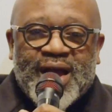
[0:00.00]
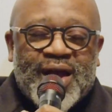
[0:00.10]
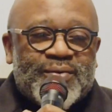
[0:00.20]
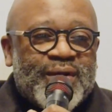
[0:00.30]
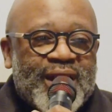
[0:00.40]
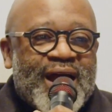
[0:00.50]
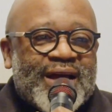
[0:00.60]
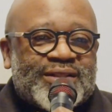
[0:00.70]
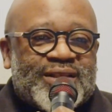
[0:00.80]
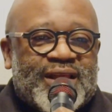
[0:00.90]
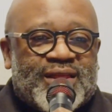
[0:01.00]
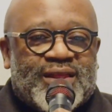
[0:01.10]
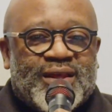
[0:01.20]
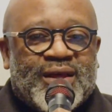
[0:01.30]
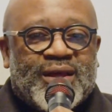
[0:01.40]
I realize that
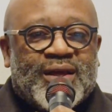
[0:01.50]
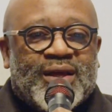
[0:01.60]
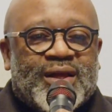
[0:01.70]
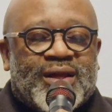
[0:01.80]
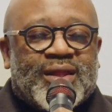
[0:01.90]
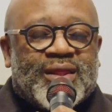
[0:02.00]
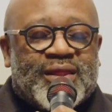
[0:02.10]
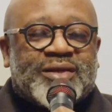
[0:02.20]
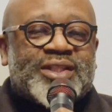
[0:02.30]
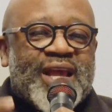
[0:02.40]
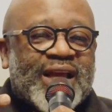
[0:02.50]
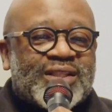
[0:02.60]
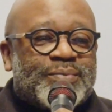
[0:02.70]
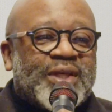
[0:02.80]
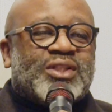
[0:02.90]
there's the
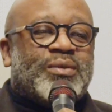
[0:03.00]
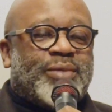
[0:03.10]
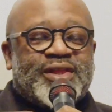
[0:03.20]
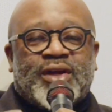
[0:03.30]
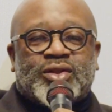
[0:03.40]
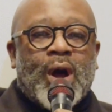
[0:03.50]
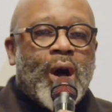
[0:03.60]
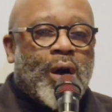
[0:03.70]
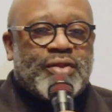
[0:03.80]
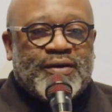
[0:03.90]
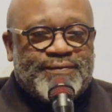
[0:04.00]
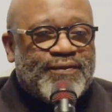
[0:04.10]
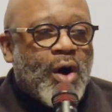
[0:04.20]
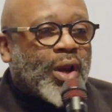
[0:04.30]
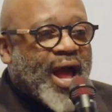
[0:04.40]
exhibition, but there's all the
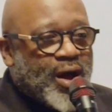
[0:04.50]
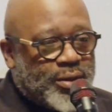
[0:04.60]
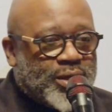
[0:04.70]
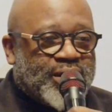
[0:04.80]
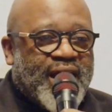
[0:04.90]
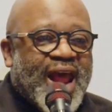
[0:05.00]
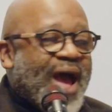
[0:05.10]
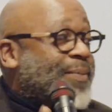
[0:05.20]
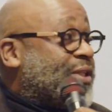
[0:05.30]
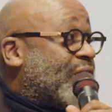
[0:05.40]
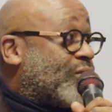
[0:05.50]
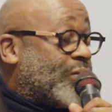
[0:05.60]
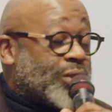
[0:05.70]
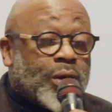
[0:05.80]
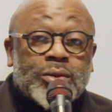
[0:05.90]
fallout that happens as a
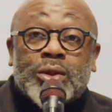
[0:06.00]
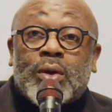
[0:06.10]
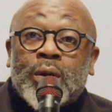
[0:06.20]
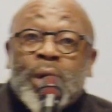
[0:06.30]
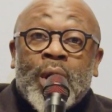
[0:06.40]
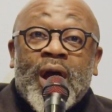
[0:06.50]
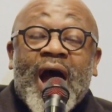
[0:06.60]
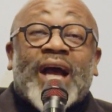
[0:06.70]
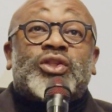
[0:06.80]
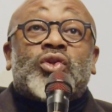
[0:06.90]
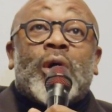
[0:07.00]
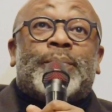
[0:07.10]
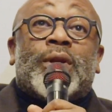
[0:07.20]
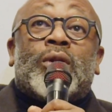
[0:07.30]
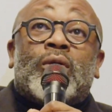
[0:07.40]
result. So I show
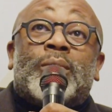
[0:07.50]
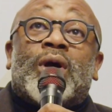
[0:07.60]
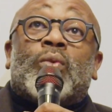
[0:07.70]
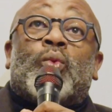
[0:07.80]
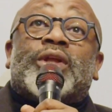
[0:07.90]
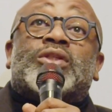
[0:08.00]
up in LUMA with